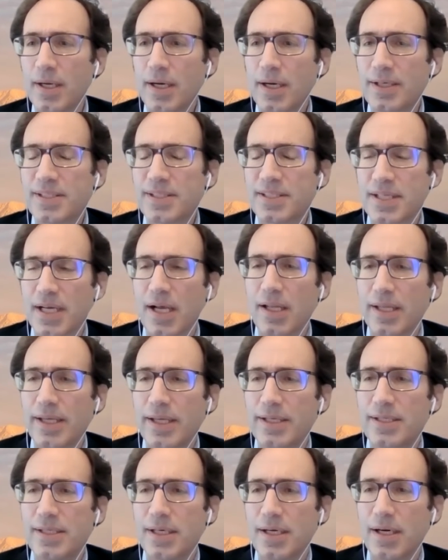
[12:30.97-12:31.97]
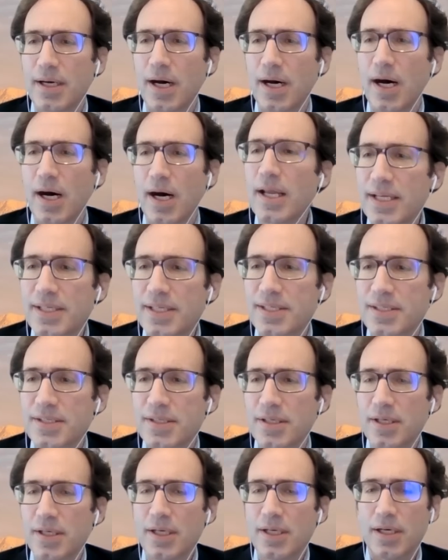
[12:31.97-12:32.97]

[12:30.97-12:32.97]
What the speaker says: a solid, honest